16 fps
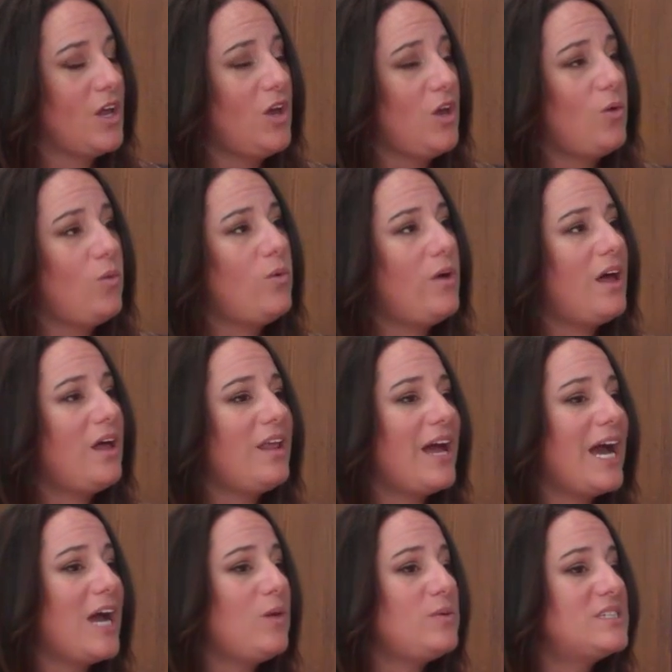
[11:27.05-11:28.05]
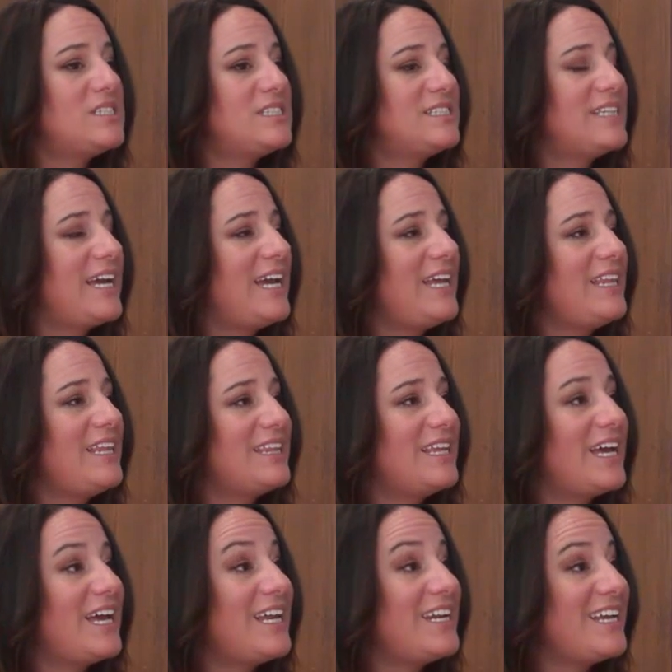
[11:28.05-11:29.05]
Well, I would say
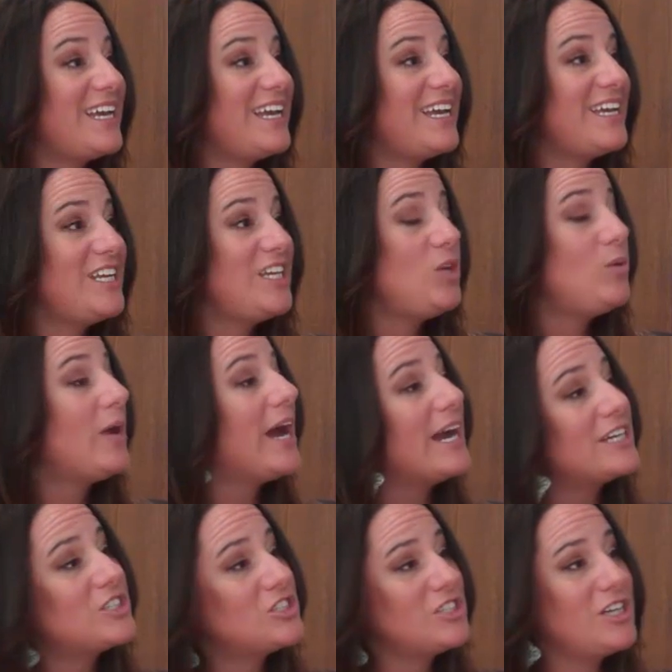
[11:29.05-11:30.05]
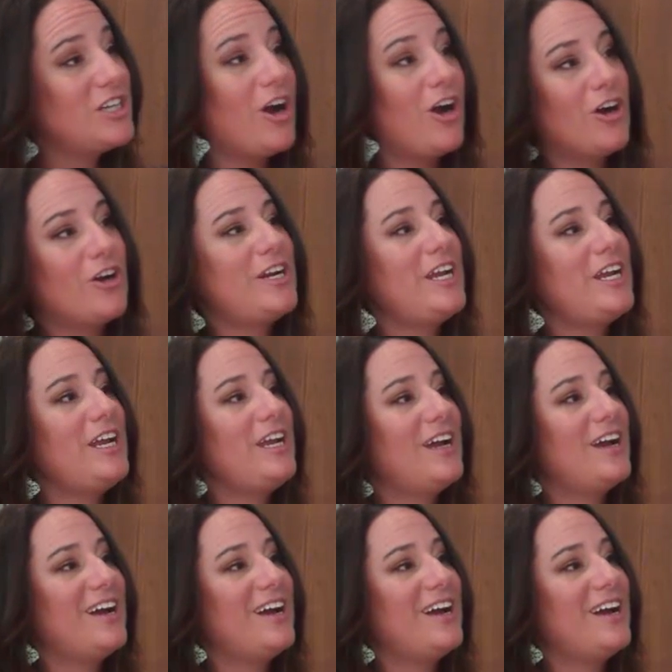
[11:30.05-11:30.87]
that you actually already